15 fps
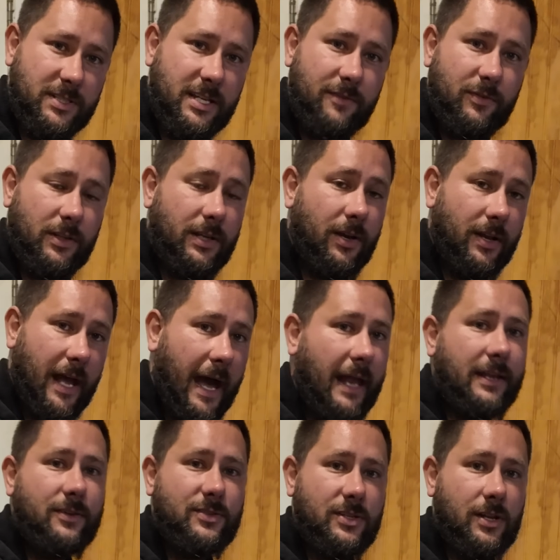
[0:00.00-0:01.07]
specifically on
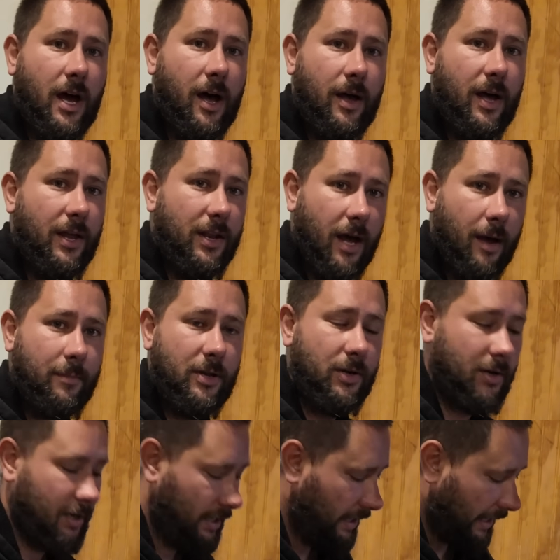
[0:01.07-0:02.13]
how to use an
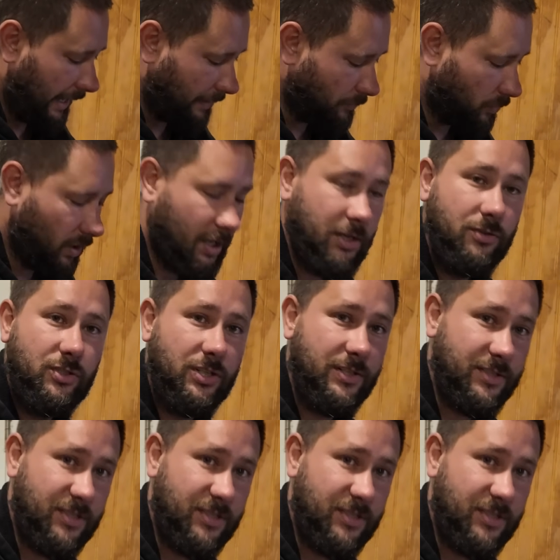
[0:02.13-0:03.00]
anemometer and what you